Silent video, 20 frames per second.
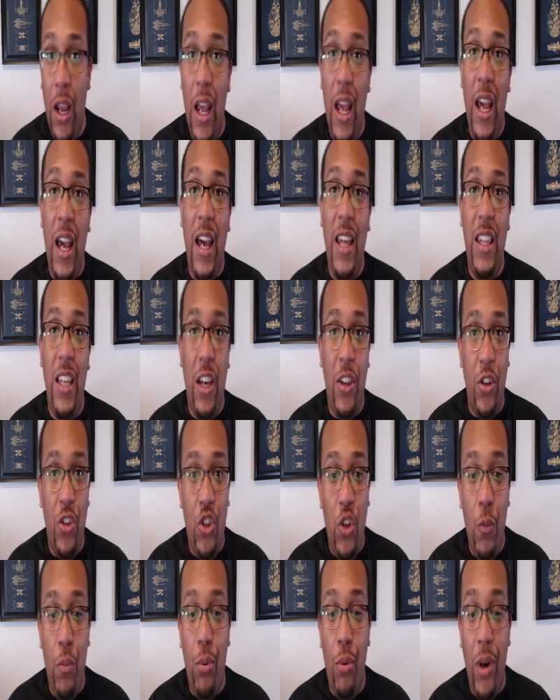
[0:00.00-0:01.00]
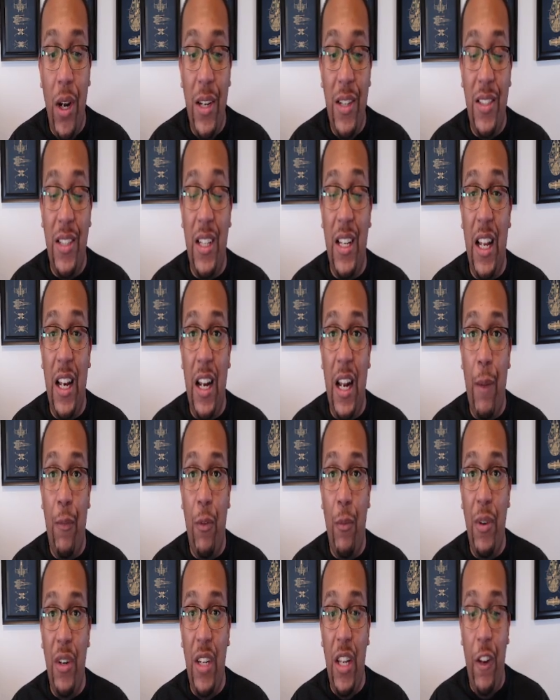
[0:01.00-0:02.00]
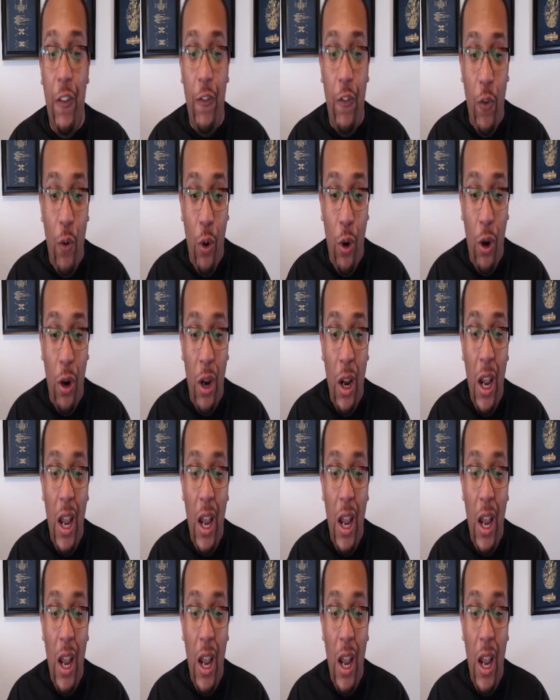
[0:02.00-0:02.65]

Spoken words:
and the other 2 points to get it up from a d4